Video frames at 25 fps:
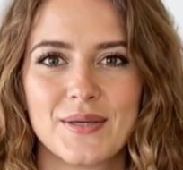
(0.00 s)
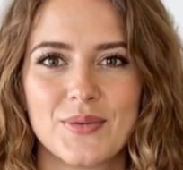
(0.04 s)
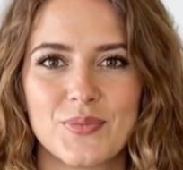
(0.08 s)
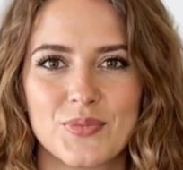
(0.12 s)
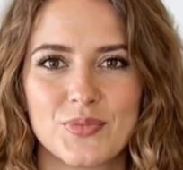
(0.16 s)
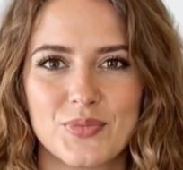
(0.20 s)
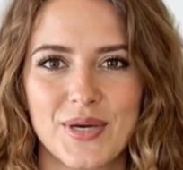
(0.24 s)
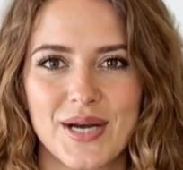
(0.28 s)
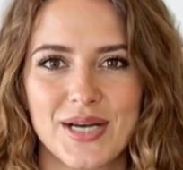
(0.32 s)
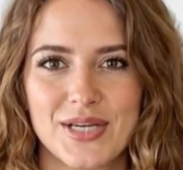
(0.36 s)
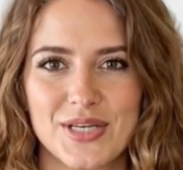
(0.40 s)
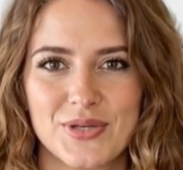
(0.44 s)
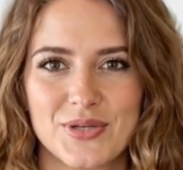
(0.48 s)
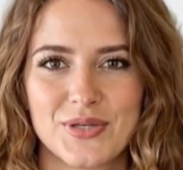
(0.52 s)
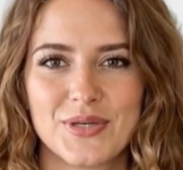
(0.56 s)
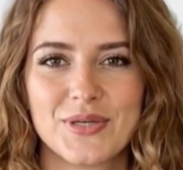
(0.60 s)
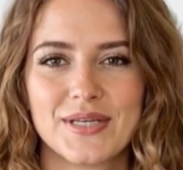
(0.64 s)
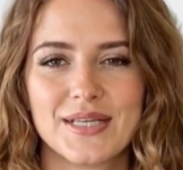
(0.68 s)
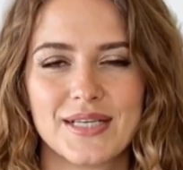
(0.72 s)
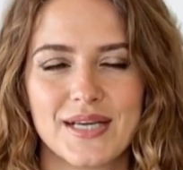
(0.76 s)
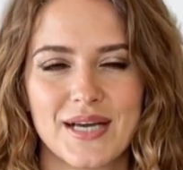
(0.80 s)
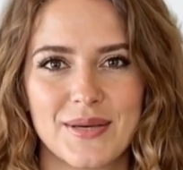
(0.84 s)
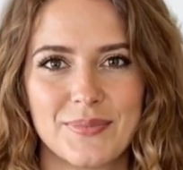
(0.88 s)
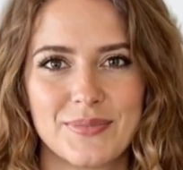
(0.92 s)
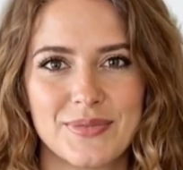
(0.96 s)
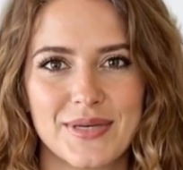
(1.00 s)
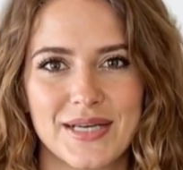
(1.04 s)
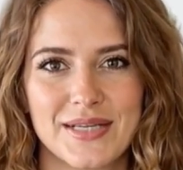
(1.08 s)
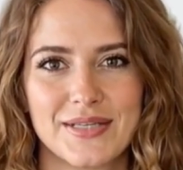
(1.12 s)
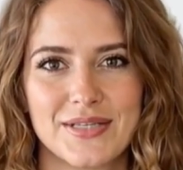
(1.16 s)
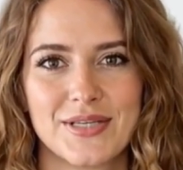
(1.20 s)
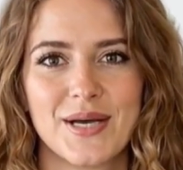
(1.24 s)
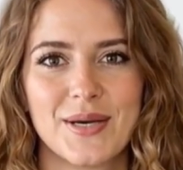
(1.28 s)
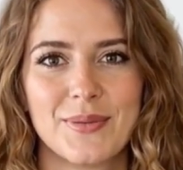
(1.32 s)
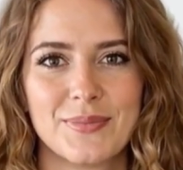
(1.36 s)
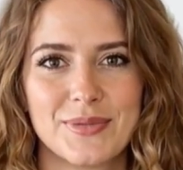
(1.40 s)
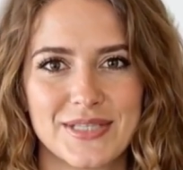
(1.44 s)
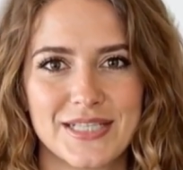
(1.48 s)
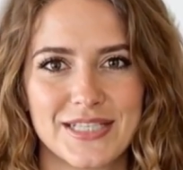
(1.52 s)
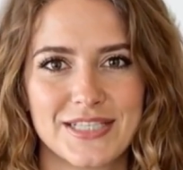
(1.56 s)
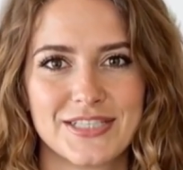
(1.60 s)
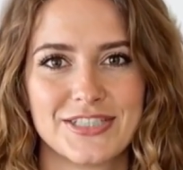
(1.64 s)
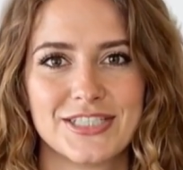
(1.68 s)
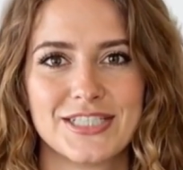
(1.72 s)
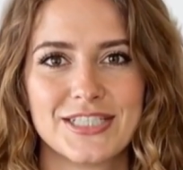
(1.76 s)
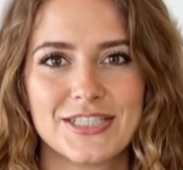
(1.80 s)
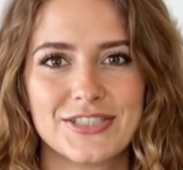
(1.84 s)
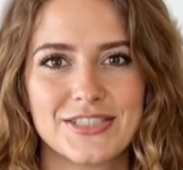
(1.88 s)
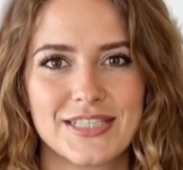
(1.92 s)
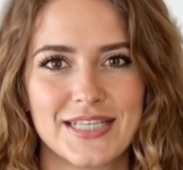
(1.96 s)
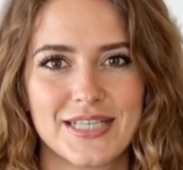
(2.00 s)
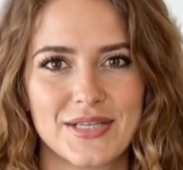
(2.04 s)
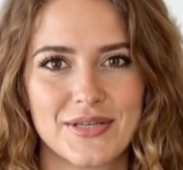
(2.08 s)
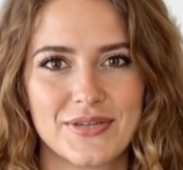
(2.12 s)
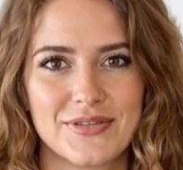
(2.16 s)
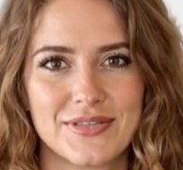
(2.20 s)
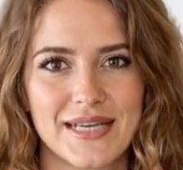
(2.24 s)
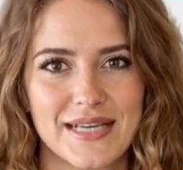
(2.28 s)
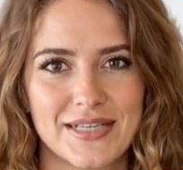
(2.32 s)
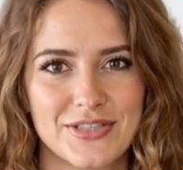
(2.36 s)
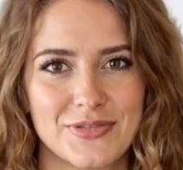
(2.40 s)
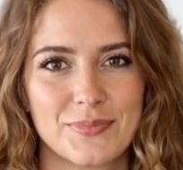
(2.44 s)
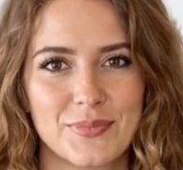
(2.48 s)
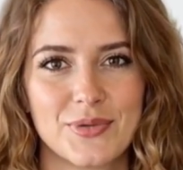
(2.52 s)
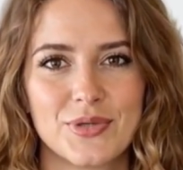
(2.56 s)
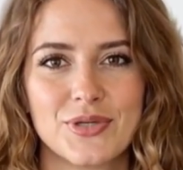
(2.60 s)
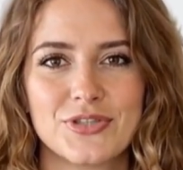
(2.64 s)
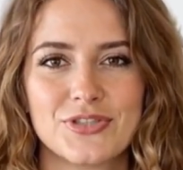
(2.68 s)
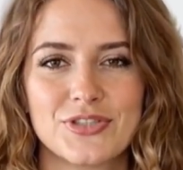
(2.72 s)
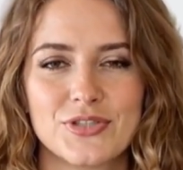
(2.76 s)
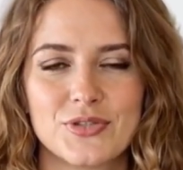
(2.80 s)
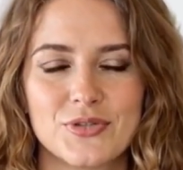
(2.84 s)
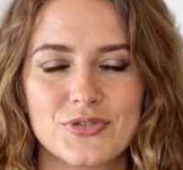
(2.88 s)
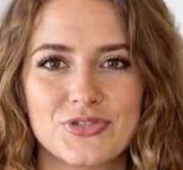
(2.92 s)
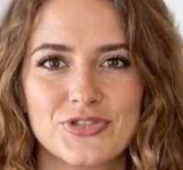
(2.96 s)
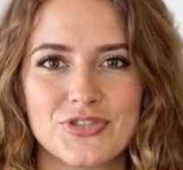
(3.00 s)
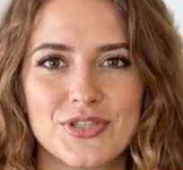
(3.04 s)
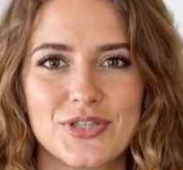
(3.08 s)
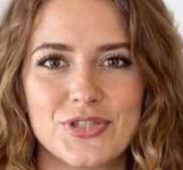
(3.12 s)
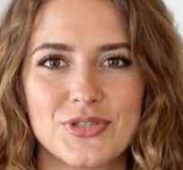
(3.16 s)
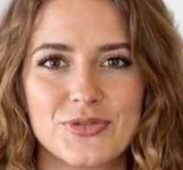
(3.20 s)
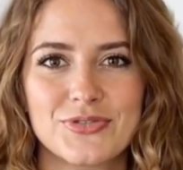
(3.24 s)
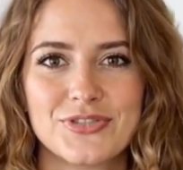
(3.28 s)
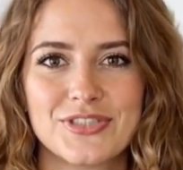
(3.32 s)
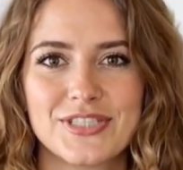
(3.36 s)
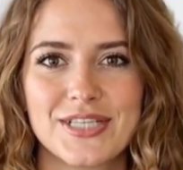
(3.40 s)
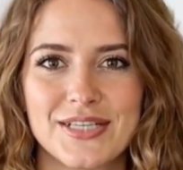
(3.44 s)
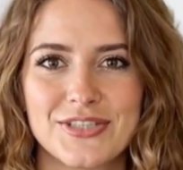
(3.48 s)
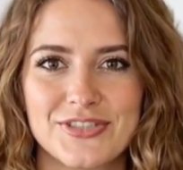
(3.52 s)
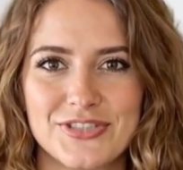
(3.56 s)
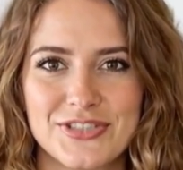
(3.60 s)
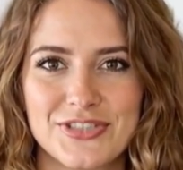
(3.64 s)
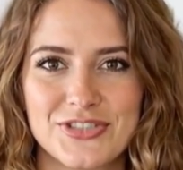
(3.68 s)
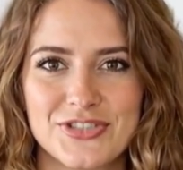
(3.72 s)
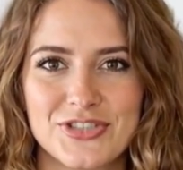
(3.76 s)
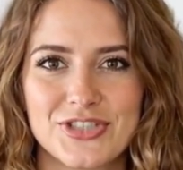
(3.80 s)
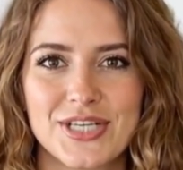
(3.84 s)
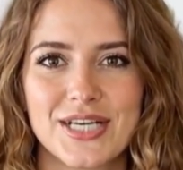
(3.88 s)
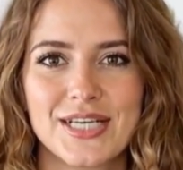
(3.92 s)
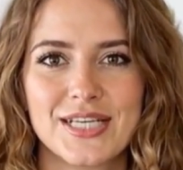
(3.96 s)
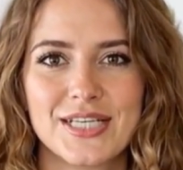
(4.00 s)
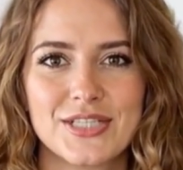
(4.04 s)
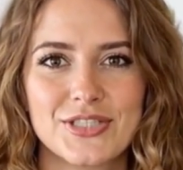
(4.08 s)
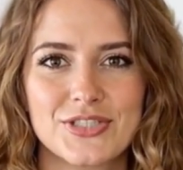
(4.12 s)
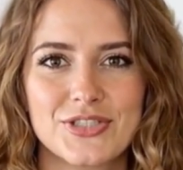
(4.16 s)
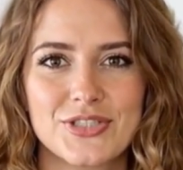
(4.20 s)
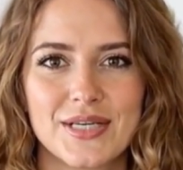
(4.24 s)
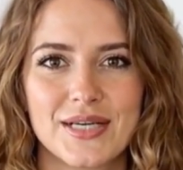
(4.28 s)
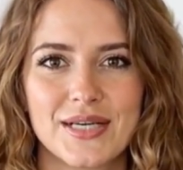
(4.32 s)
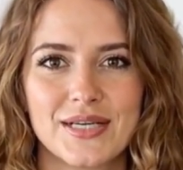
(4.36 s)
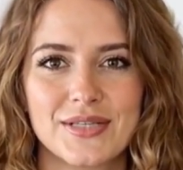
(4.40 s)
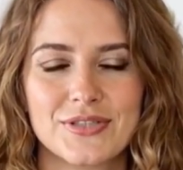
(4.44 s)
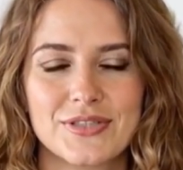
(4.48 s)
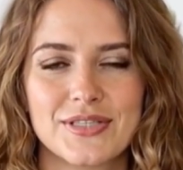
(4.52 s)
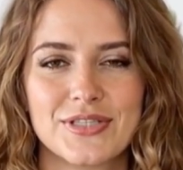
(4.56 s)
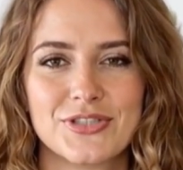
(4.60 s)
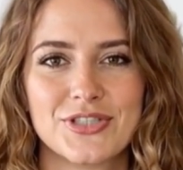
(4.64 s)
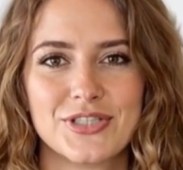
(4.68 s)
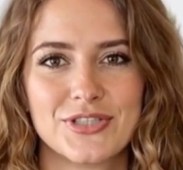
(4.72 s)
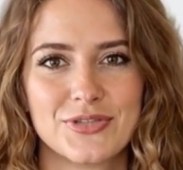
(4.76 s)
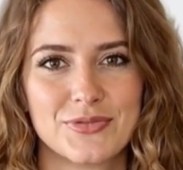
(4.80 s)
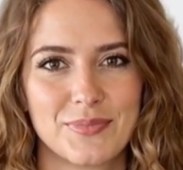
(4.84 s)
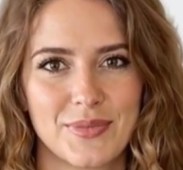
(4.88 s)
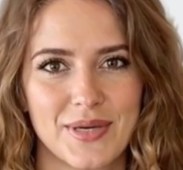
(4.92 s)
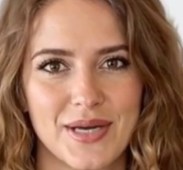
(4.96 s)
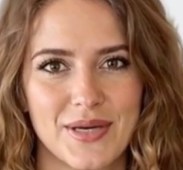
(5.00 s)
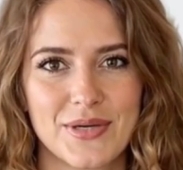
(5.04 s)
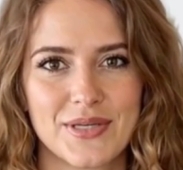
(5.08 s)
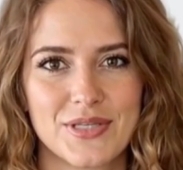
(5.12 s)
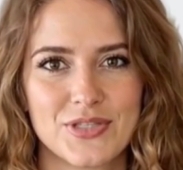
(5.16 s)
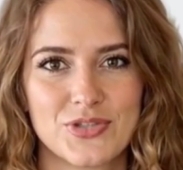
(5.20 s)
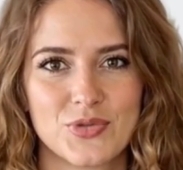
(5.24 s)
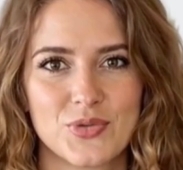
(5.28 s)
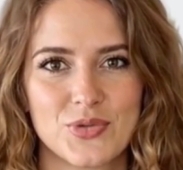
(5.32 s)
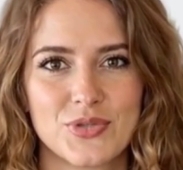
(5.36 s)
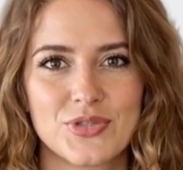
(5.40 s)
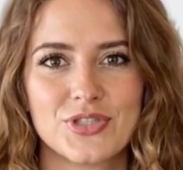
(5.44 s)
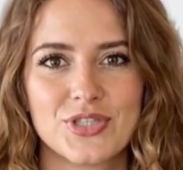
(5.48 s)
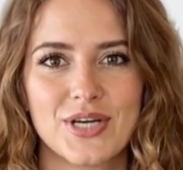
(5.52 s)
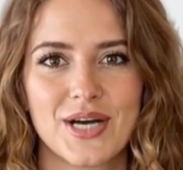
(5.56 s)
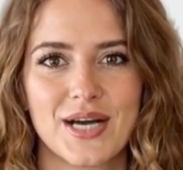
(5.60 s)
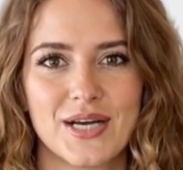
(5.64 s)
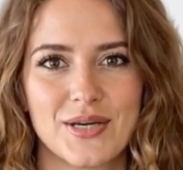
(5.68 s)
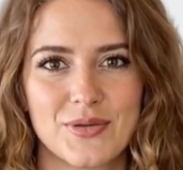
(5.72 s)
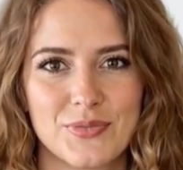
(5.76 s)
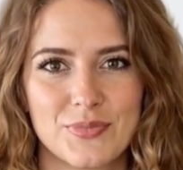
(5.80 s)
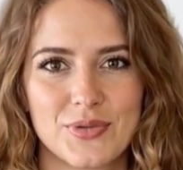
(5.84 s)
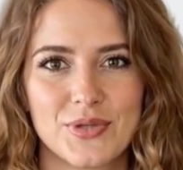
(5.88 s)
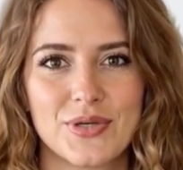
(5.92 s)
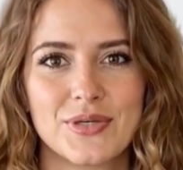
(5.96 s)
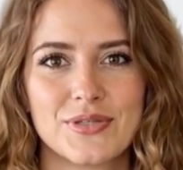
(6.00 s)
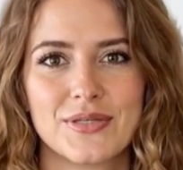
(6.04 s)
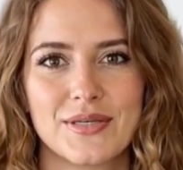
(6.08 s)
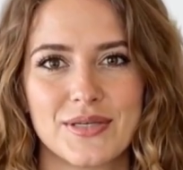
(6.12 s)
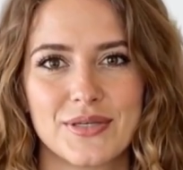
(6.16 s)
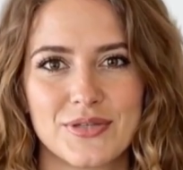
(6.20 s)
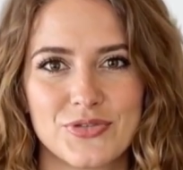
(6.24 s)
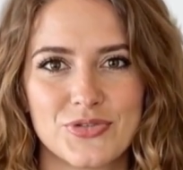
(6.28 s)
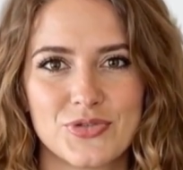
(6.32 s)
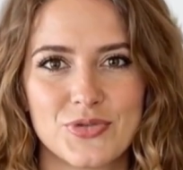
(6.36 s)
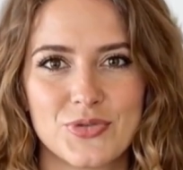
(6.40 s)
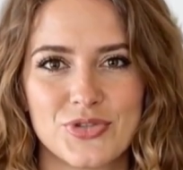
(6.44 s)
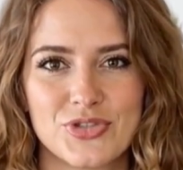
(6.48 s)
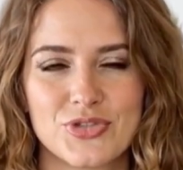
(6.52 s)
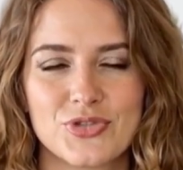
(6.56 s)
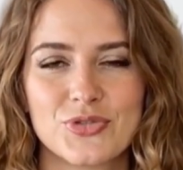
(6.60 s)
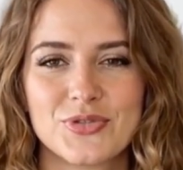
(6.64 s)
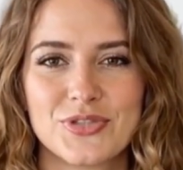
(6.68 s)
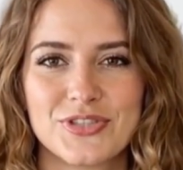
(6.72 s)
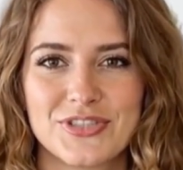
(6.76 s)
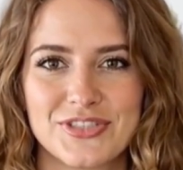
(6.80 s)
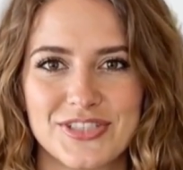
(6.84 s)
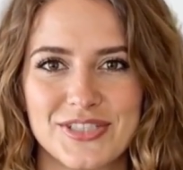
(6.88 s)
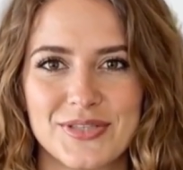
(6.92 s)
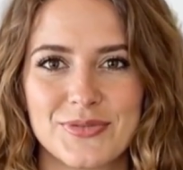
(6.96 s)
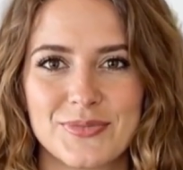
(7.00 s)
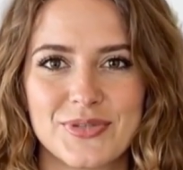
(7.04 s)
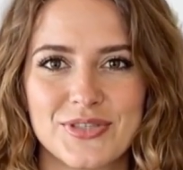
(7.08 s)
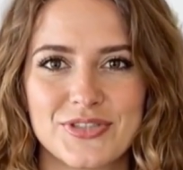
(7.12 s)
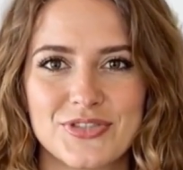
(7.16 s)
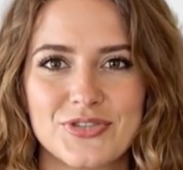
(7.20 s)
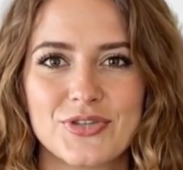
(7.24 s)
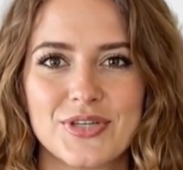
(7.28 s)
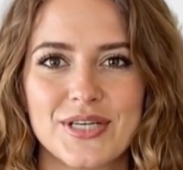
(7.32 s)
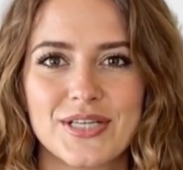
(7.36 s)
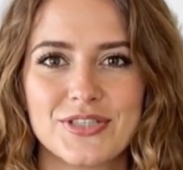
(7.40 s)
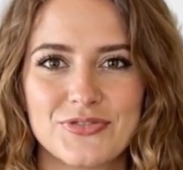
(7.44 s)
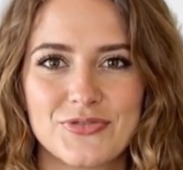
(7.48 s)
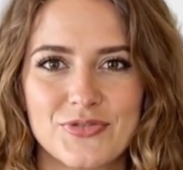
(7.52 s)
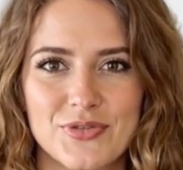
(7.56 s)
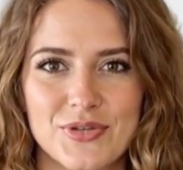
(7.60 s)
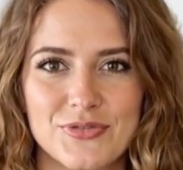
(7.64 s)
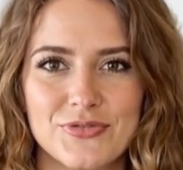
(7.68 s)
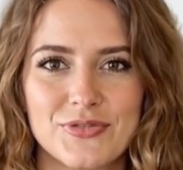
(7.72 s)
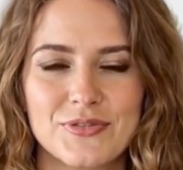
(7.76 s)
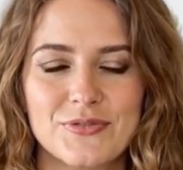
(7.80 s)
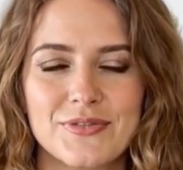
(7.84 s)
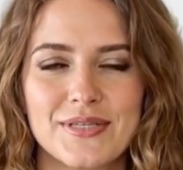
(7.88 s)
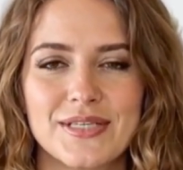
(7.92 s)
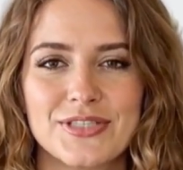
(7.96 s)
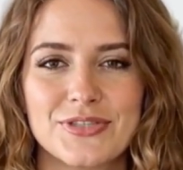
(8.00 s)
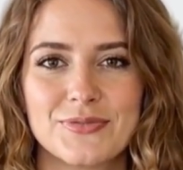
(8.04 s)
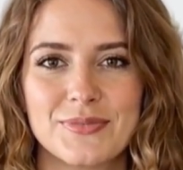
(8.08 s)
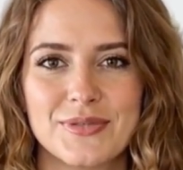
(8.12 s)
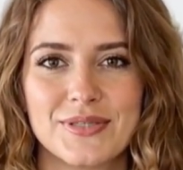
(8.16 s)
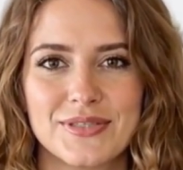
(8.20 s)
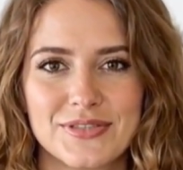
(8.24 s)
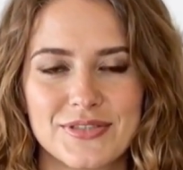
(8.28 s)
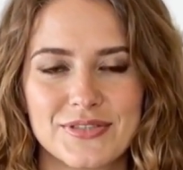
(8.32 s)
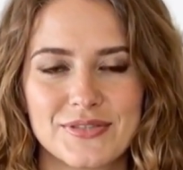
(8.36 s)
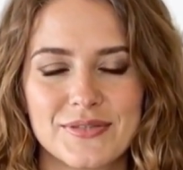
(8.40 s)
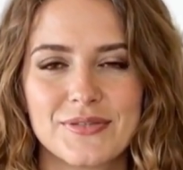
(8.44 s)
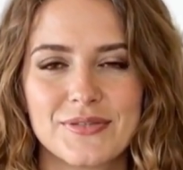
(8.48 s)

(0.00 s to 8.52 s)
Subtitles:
Regularly update nominee details as personal circumstances change, such as marriage or childbirth, to ensure seamless transfer of investments.